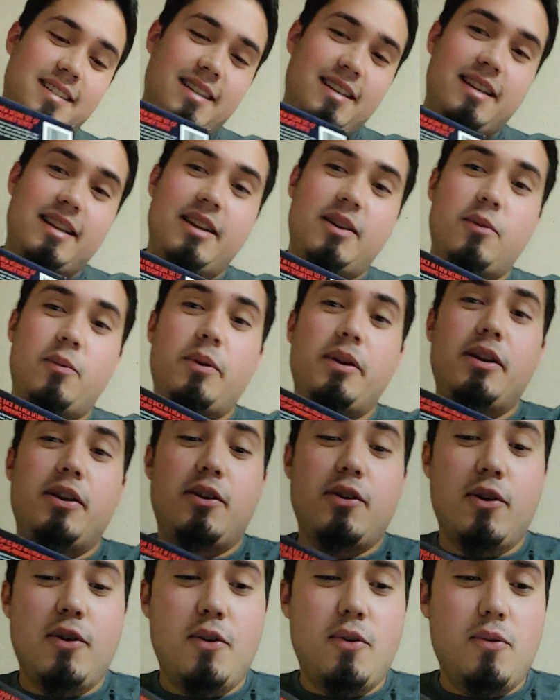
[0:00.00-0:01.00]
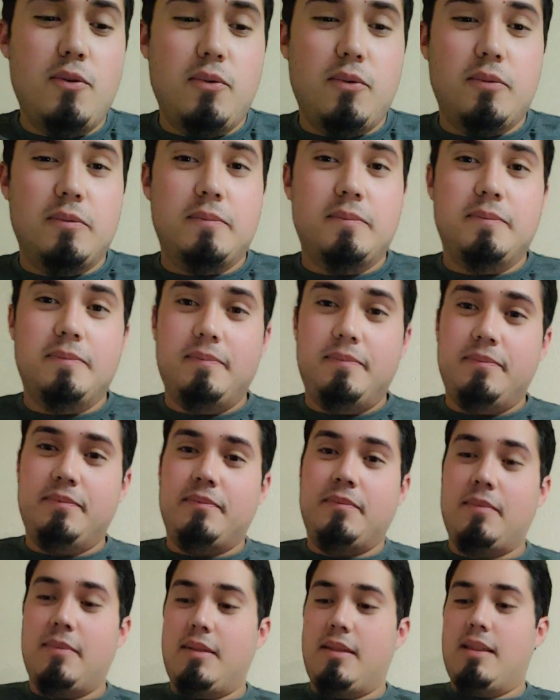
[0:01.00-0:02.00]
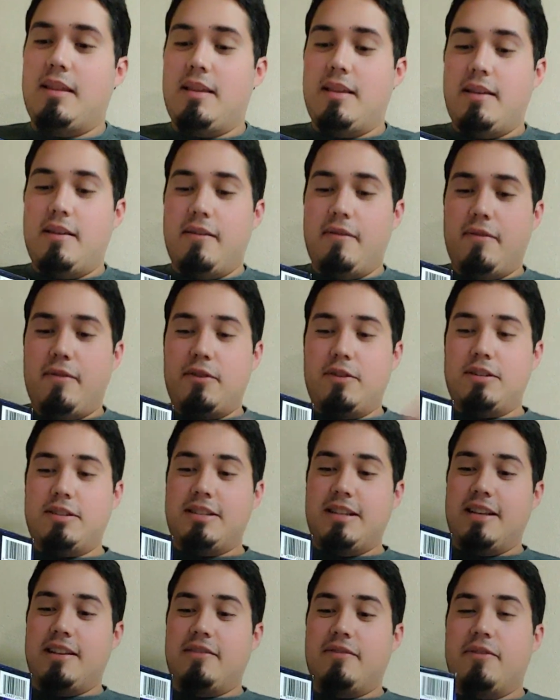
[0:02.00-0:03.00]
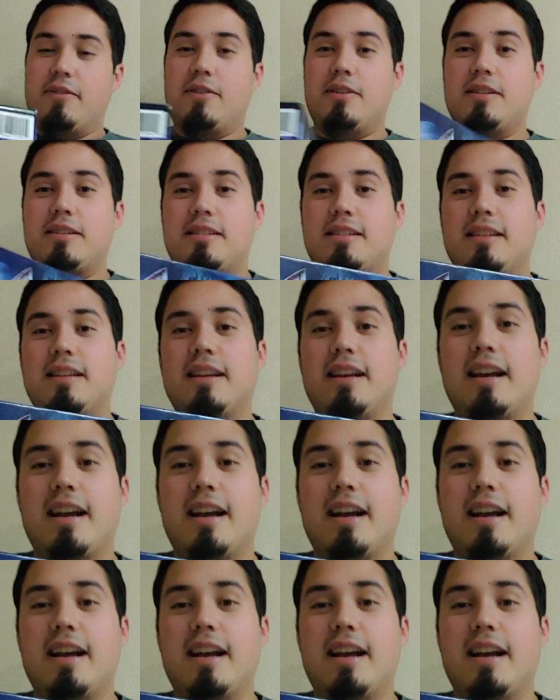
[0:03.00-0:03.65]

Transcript: Here we go. First things first.